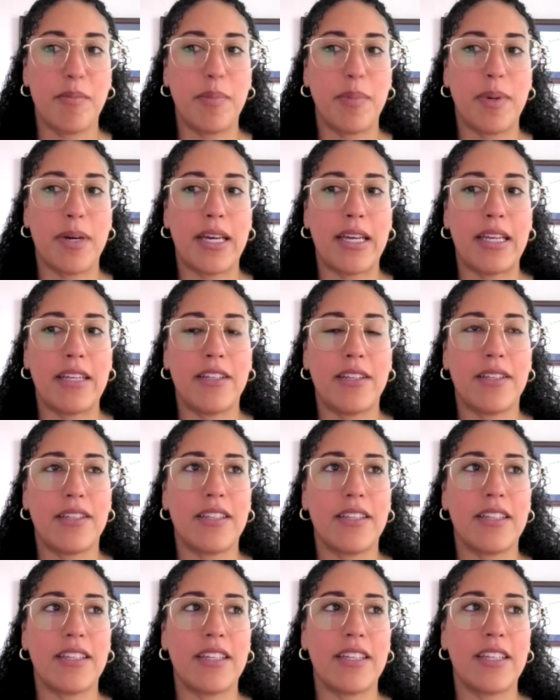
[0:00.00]
but
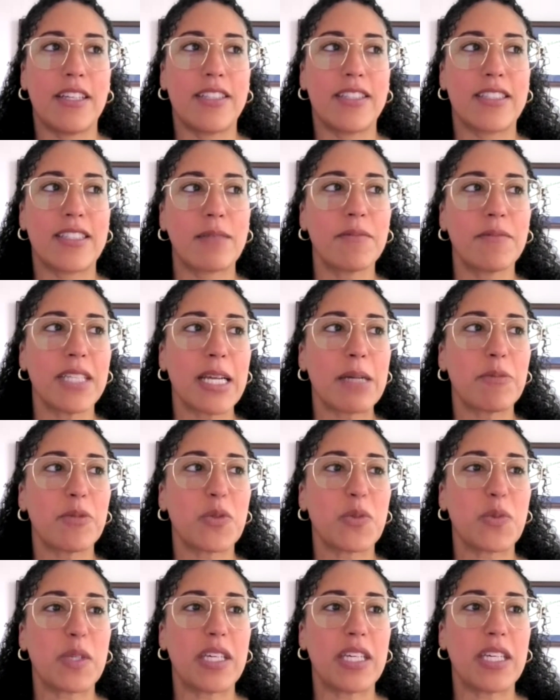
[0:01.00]

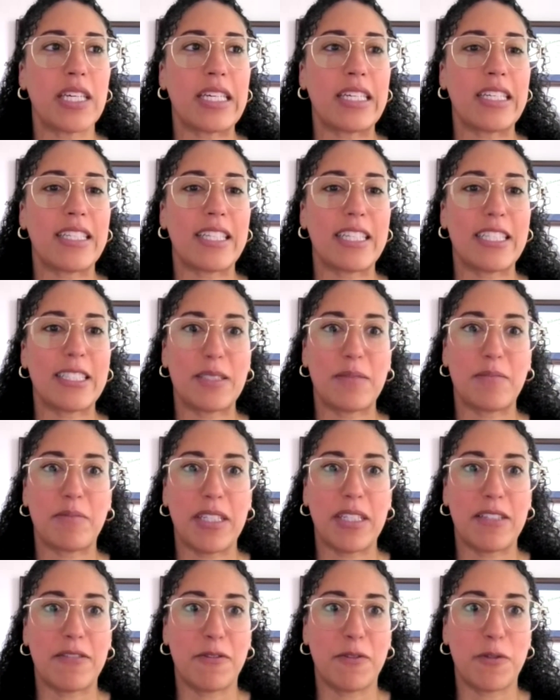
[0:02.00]
sometimes we need to
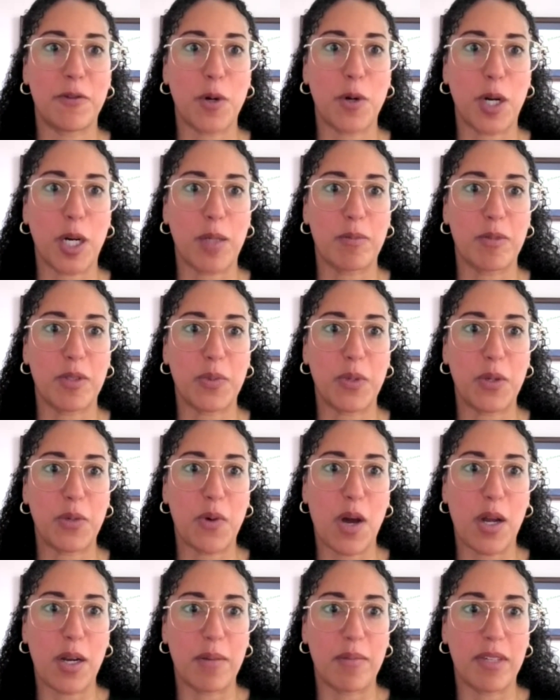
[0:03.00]
be informed. We
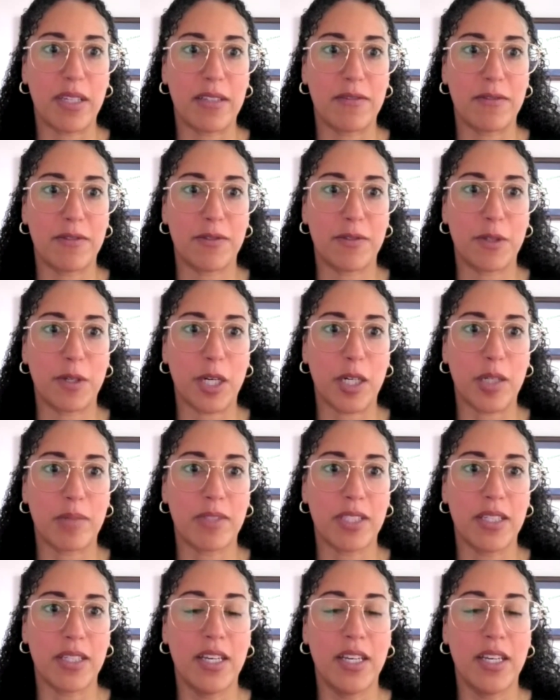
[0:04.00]
want to be informed.